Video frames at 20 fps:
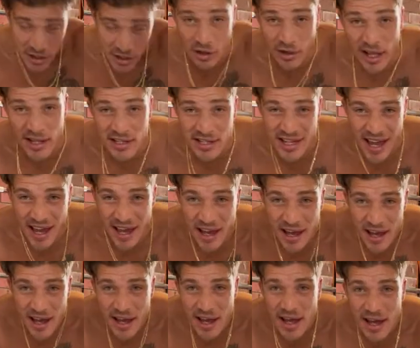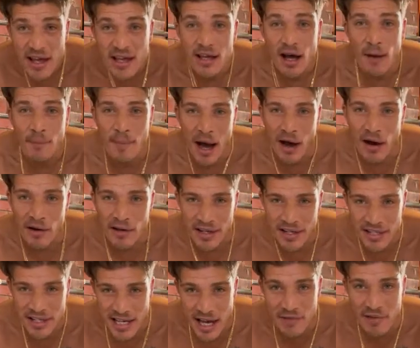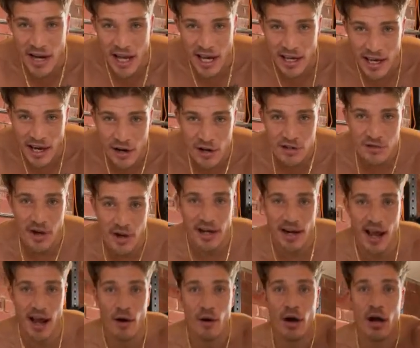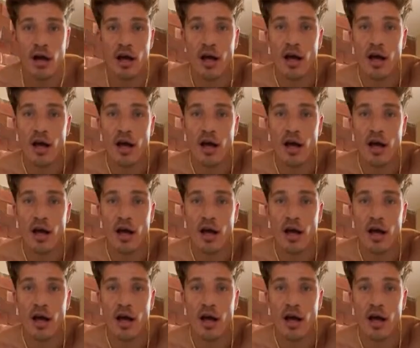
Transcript: So let's say about seven, eight years right now